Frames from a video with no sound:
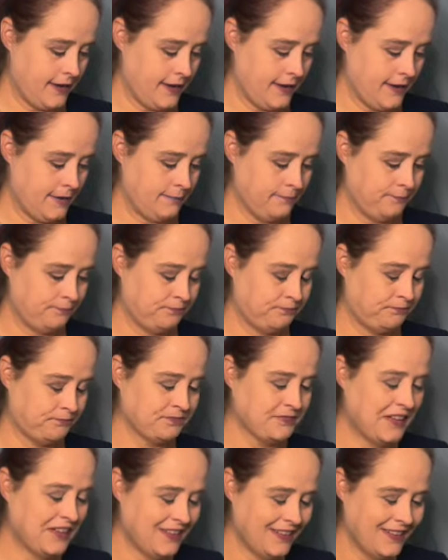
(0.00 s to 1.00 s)
um,
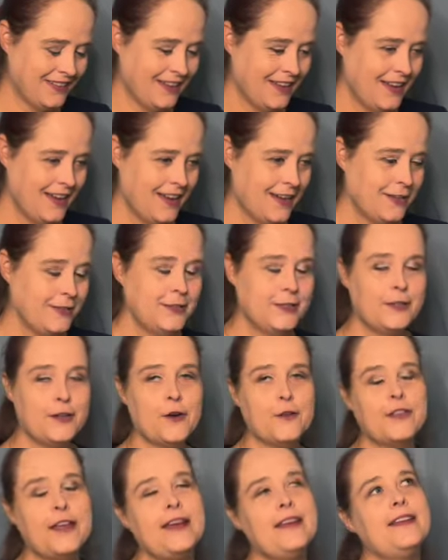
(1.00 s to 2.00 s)
you
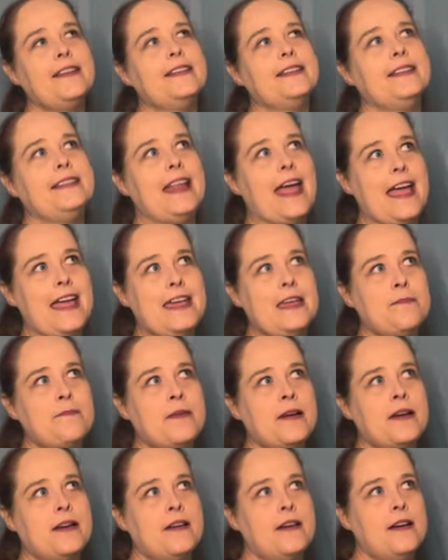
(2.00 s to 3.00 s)
know, they
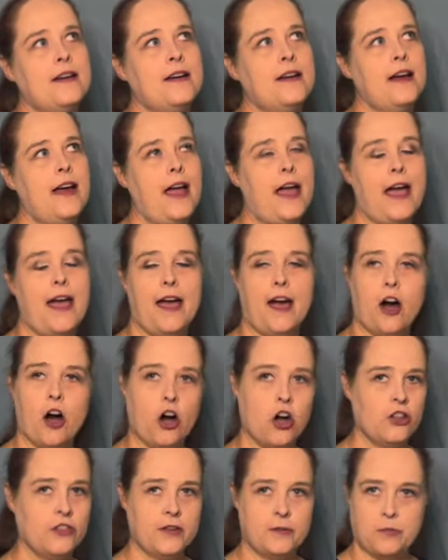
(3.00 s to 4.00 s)
name
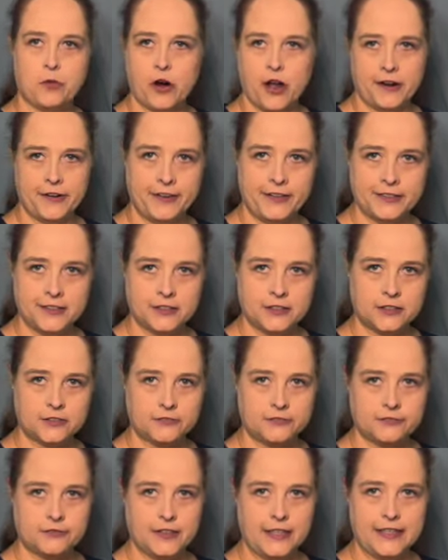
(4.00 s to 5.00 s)
all the products
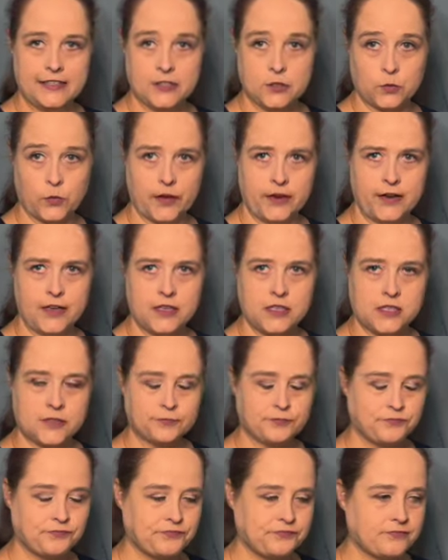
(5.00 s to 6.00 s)
in Swedish
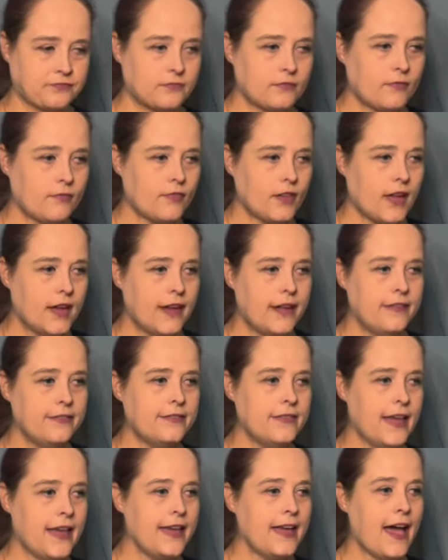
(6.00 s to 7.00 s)
and
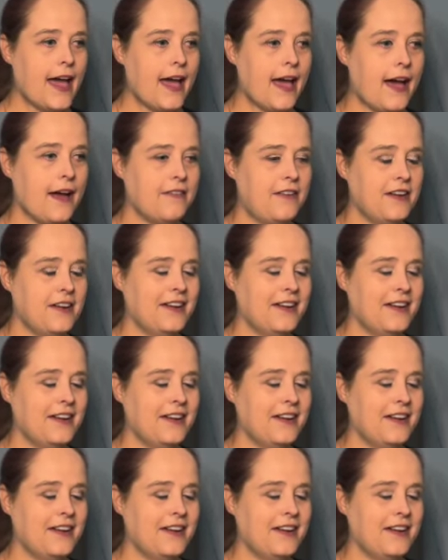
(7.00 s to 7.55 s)
they have